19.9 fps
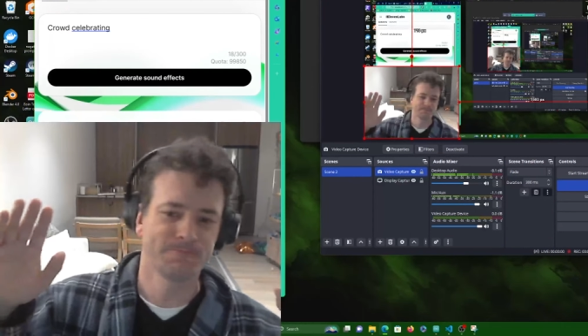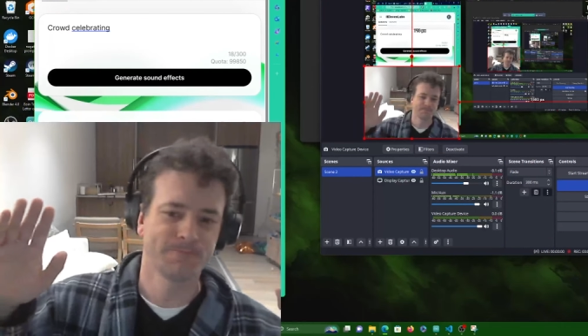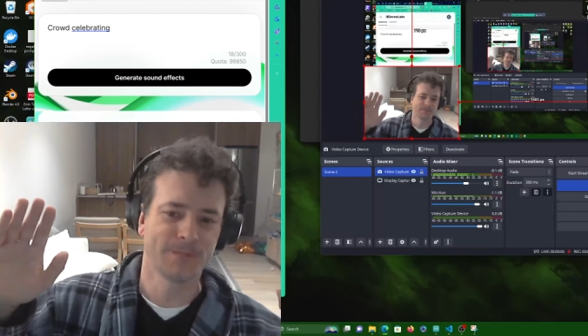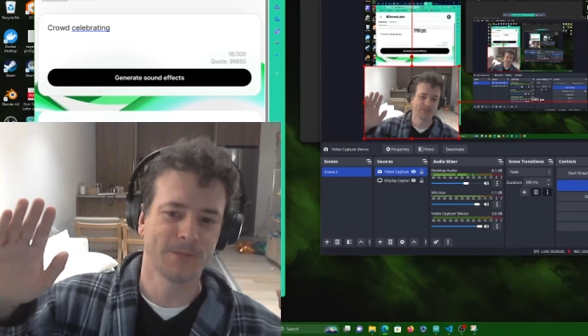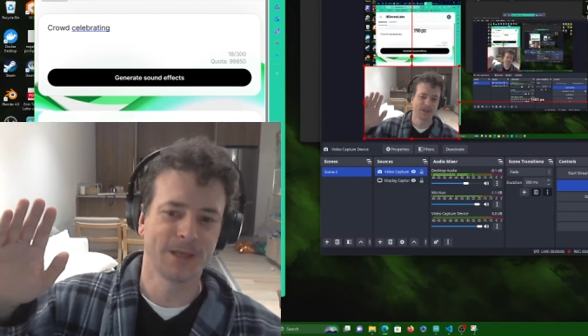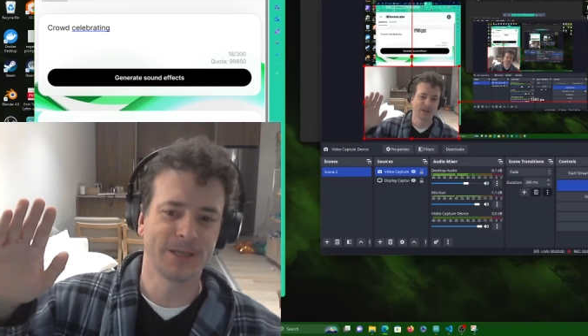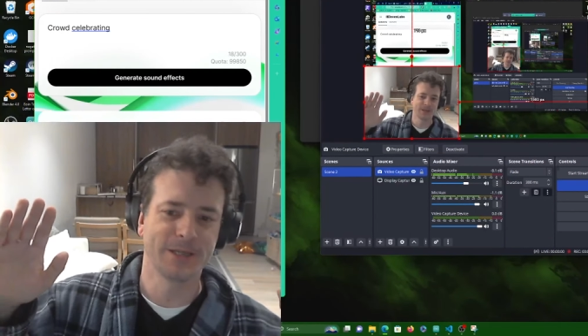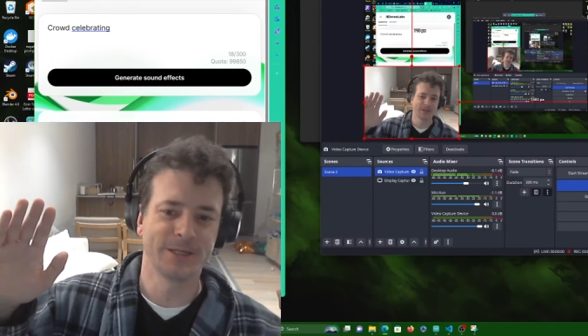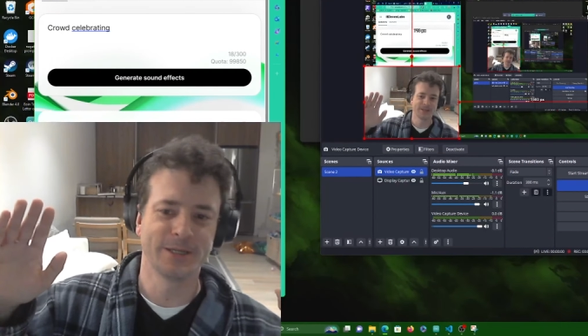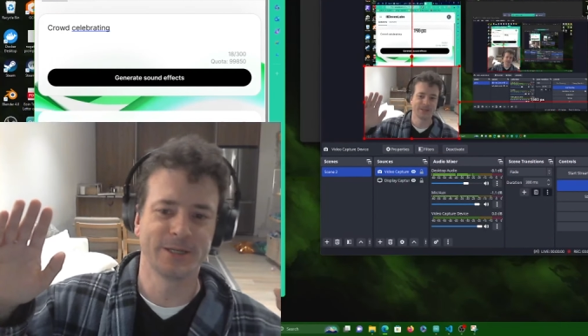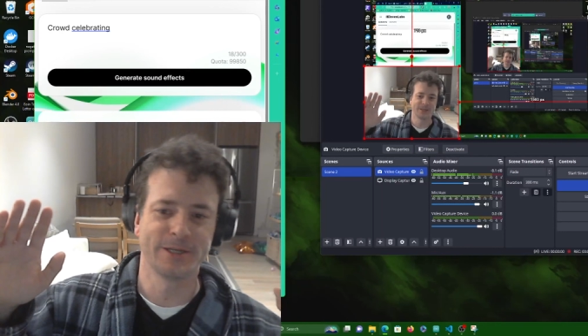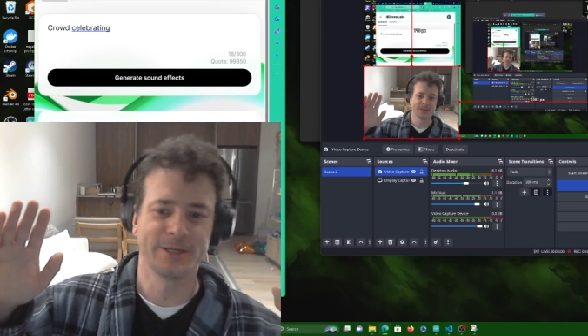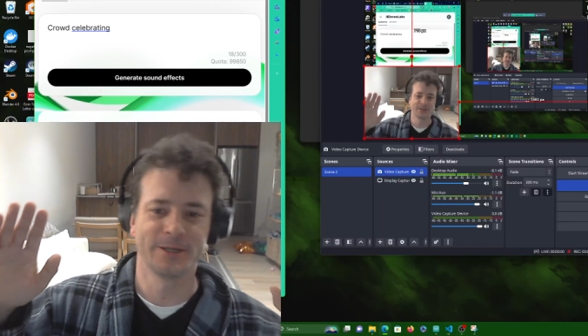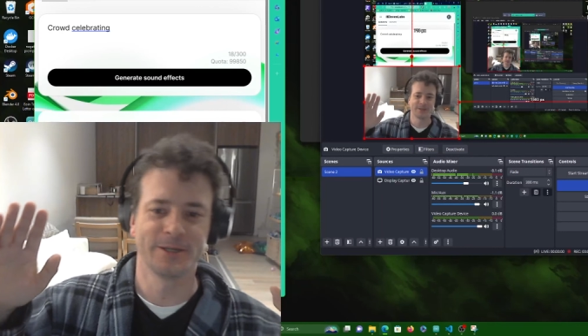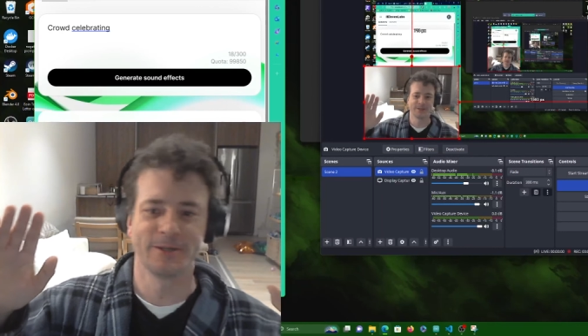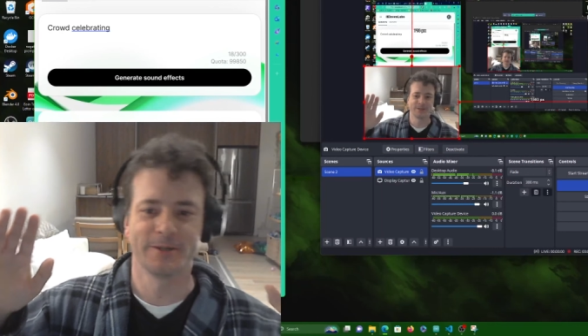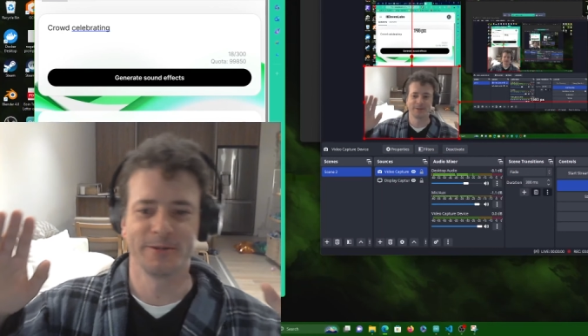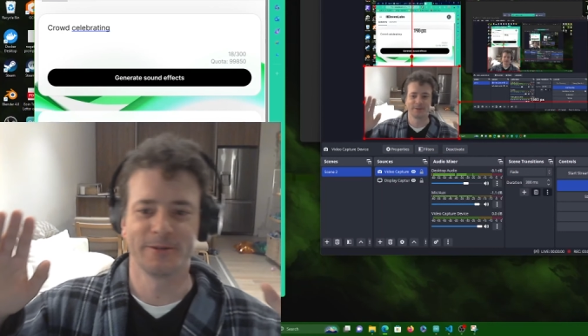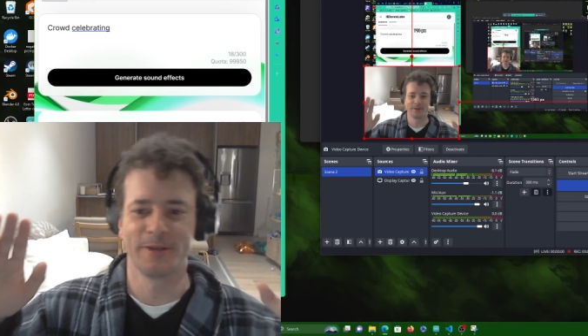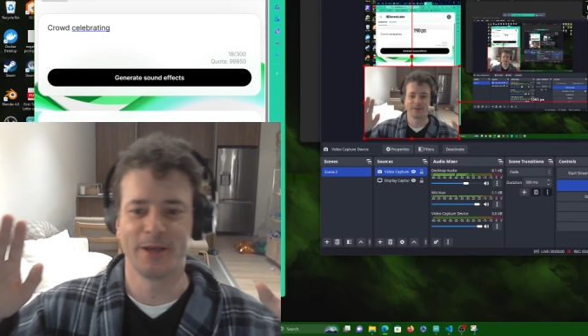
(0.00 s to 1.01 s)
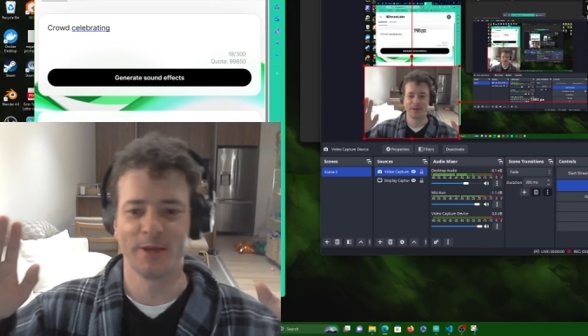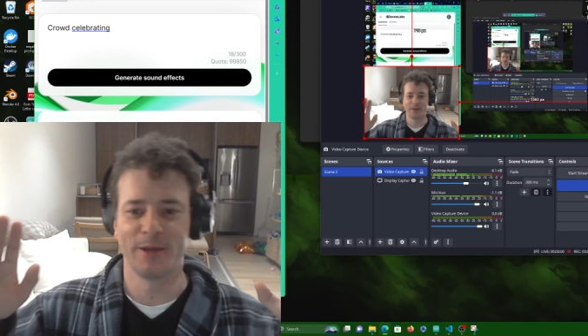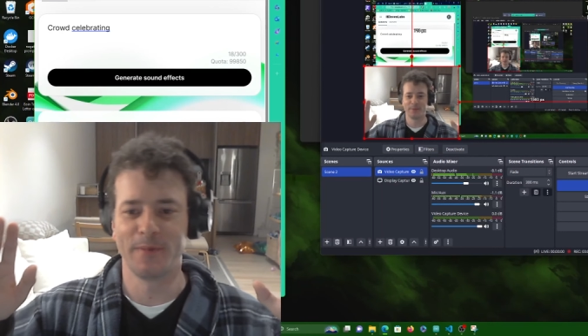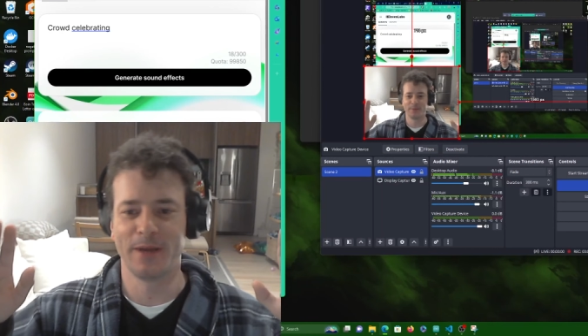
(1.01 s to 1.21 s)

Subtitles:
I did it. I'm